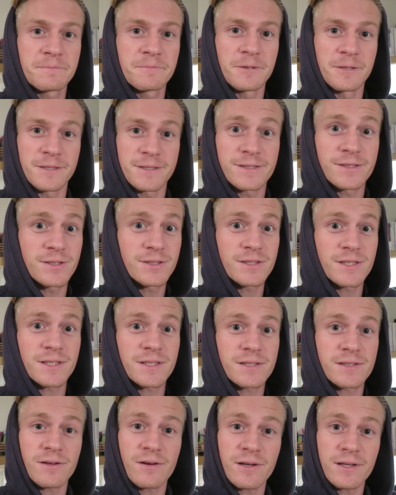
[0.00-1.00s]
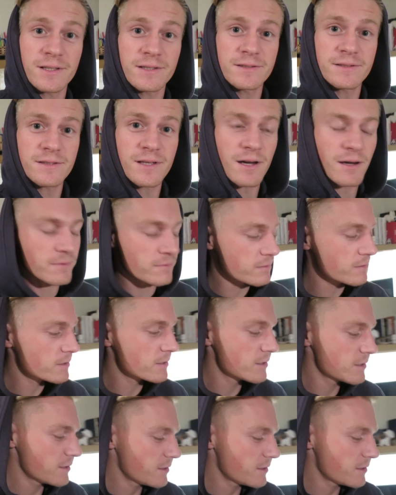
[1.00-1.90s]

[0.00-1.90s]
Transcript: which is exciting stuff.